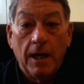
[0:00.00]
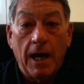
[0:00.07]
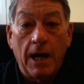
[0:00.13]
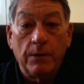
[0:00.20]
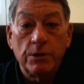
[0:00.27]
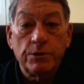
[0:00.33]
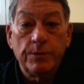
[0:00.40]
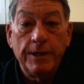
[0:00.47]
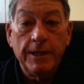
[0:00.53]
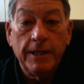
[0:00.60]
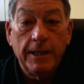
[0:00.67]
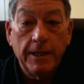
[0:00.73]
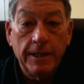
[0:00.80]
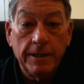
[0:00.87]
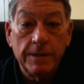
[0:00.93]
I was
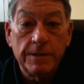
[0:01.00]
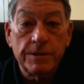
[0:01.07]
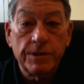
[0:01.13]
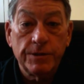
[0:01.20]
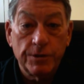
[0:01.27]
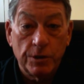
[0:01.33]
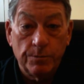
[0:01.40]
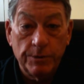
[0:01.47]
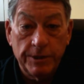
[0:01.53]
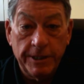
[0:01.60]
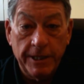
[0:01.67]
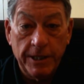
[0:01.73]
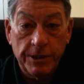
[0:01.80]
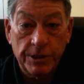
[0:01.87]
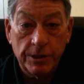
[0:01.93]
reading his
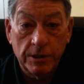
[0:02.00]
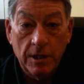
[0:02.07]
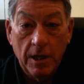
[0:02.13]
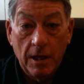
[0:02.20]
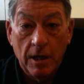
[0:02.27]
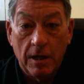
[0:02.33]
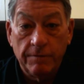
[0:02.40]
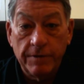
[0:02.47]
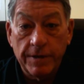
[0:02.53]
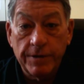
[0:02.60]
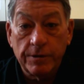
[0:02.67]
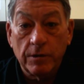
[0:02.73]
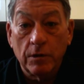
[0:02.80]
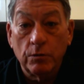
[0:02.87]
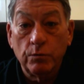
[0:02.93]
interpretation of
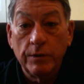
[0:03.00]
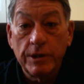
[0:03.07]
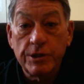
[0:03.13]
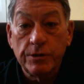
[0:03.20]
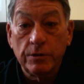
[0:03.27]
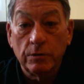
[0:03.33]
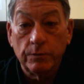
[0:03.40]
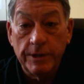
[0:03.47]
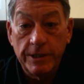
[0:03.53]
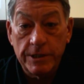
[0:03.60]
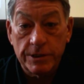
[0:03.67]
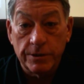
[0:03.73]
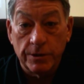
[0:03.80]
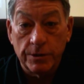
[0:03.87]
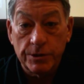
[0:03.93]
other original
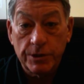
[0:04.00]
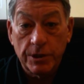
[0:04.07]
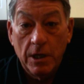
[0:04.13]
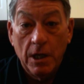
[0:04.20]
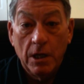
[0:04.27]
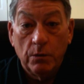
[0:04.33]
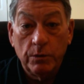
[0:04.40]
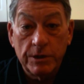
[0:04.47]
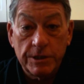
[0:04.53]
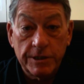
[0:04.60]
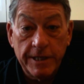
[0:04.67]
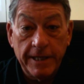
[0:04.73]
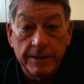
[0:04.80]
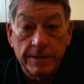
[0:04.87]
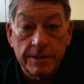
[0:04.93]
research, which
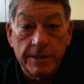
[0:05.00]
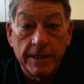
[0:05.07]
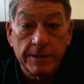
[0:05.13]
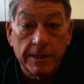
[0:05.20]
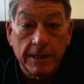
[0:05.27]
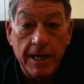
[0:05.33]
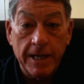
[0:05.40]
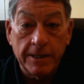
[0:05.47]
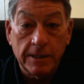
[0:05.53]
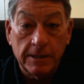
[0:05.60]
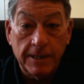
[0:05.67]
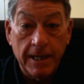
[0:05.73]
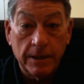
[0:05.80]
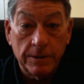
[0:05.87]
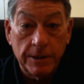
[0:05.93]
tends then to kind of
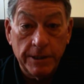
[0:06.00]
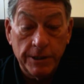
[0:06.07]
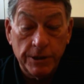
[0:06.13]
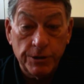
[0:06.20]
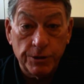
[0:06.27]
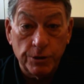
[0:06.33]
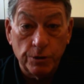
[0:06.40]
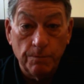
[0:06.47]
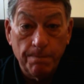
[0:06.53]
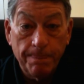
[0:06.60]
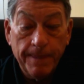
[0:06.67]
cloud the issue.